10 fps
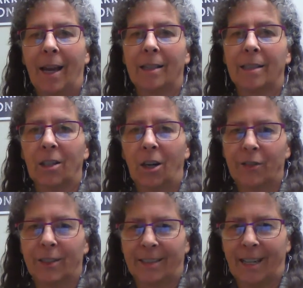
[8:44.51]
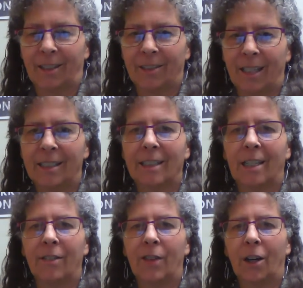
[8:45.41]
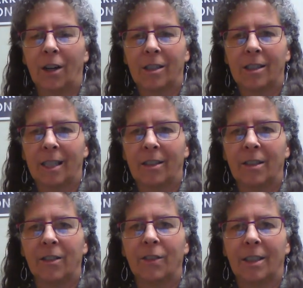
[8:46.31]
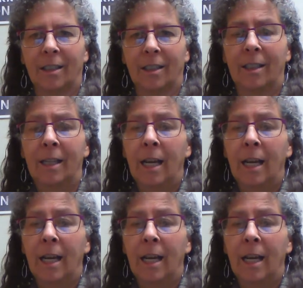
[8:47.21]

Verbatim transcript: a soft sound instead of the hard sound of G.